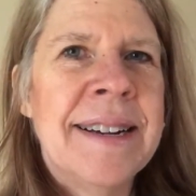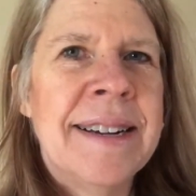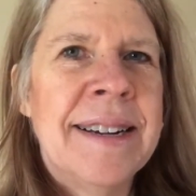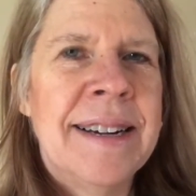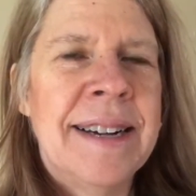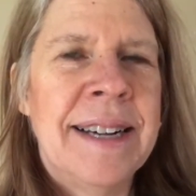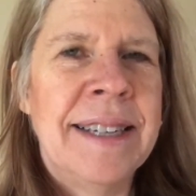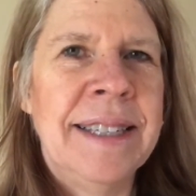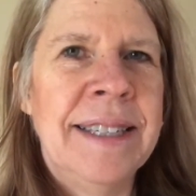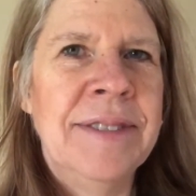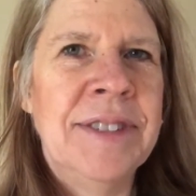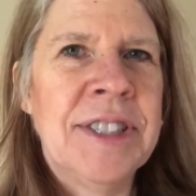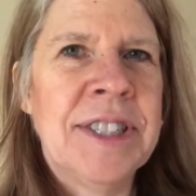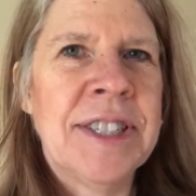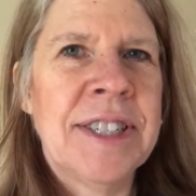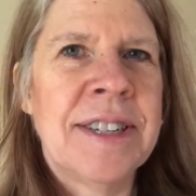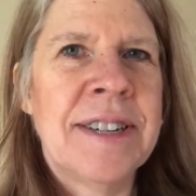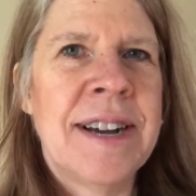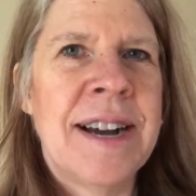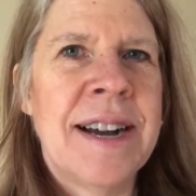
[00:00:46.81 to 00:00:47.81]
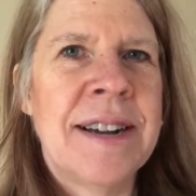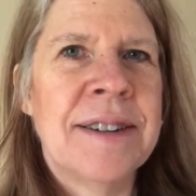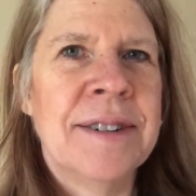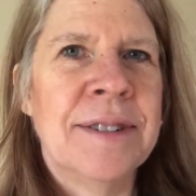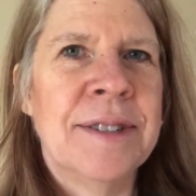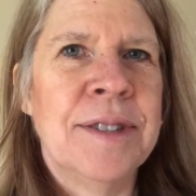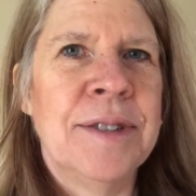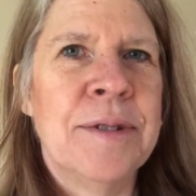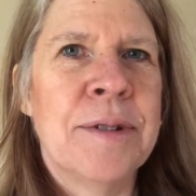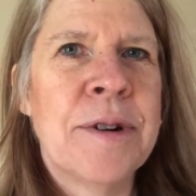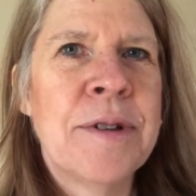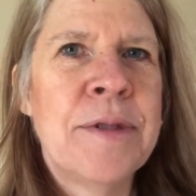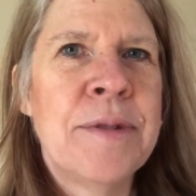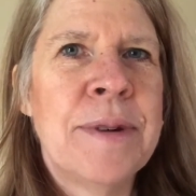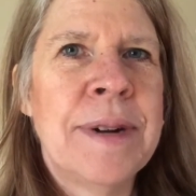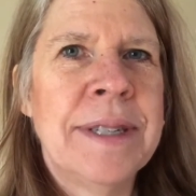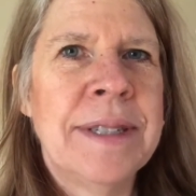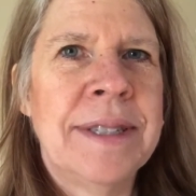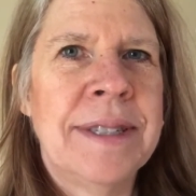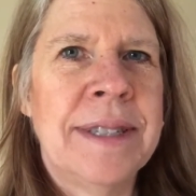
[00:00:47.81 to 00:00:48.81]
I live in Chicago's
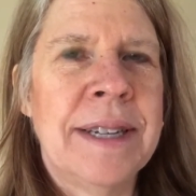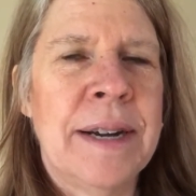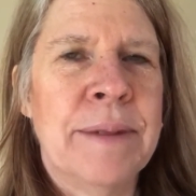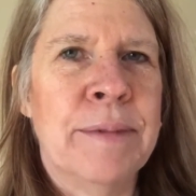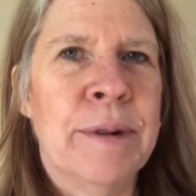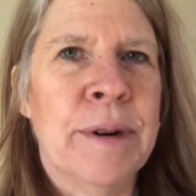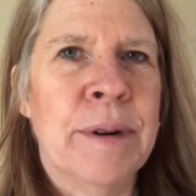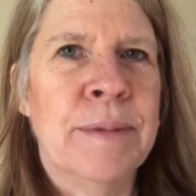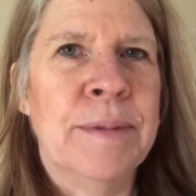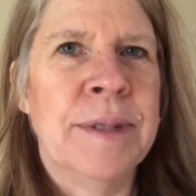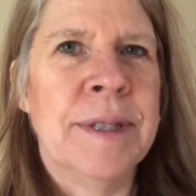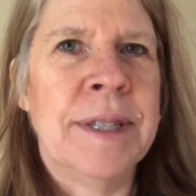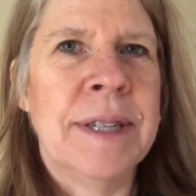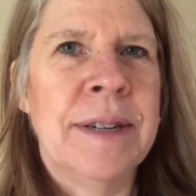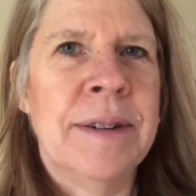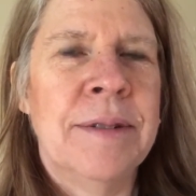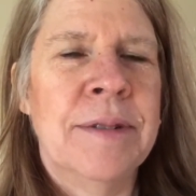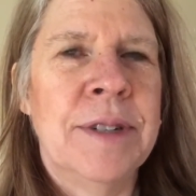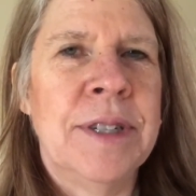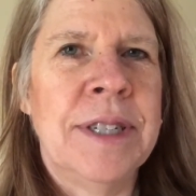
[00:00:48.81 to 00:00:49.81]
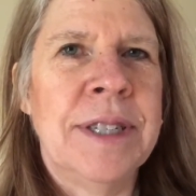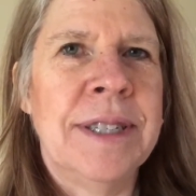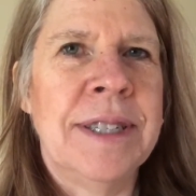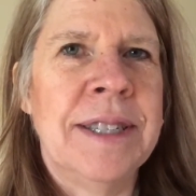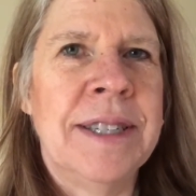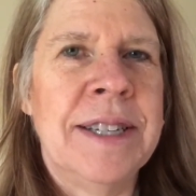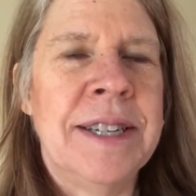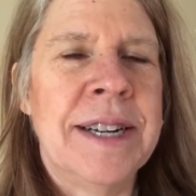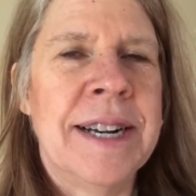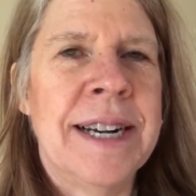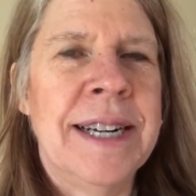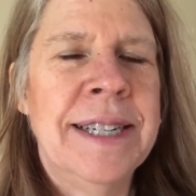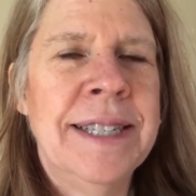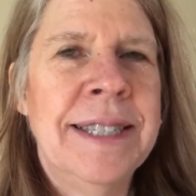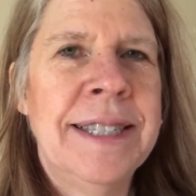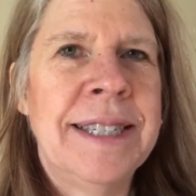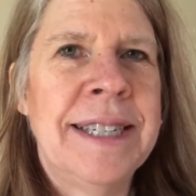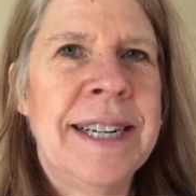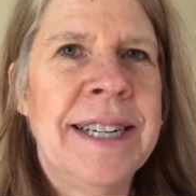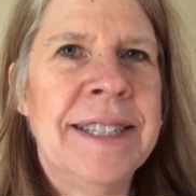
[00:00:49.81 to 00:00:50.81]
northwest suburbs, which is in the
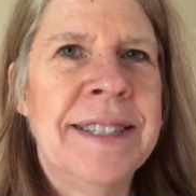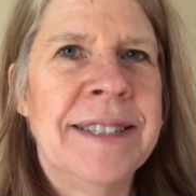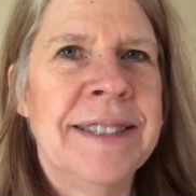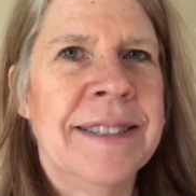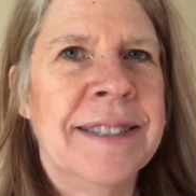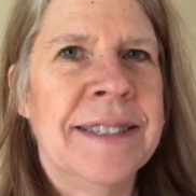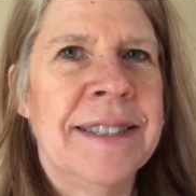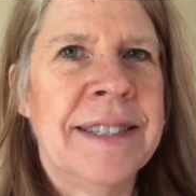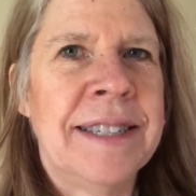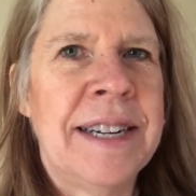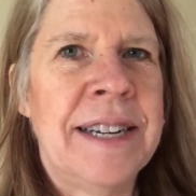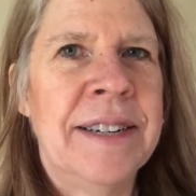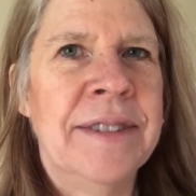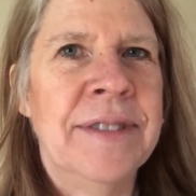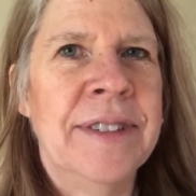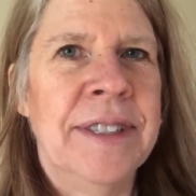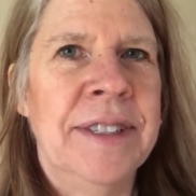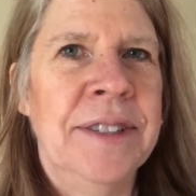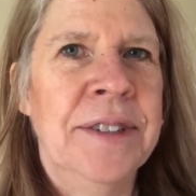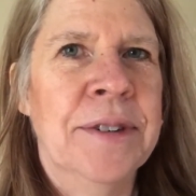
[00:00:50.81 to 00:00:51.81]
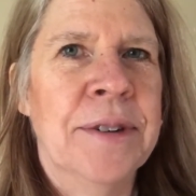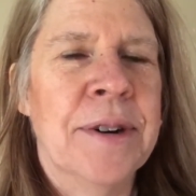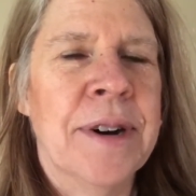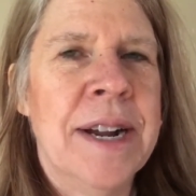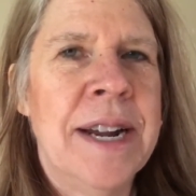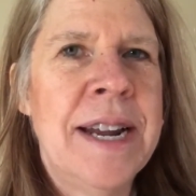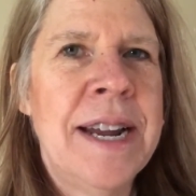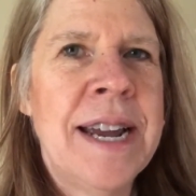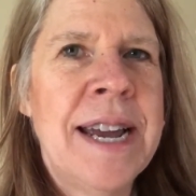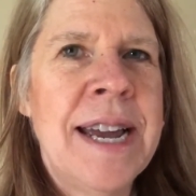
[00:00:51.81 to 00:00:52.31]
United States in the state of Illinois.